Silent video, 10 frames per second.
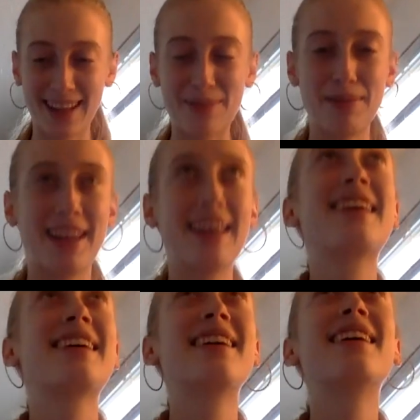like me,
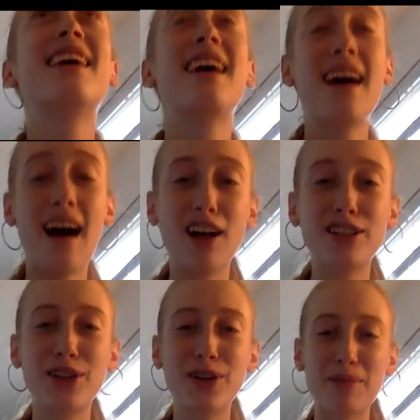I'll
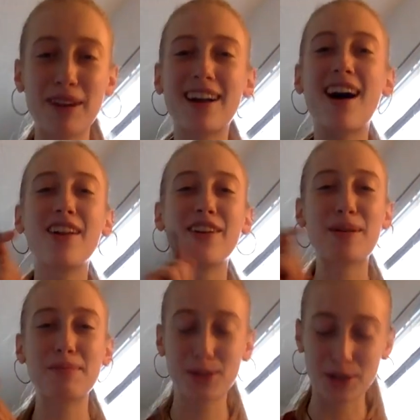show you, I'm gonna color
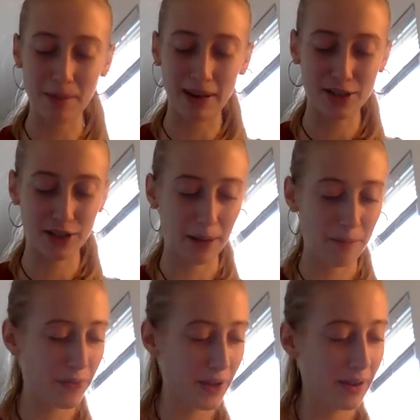them string by string,
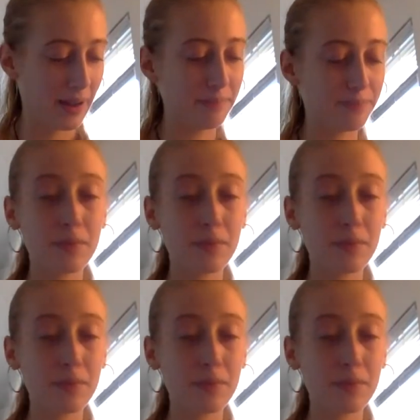okay?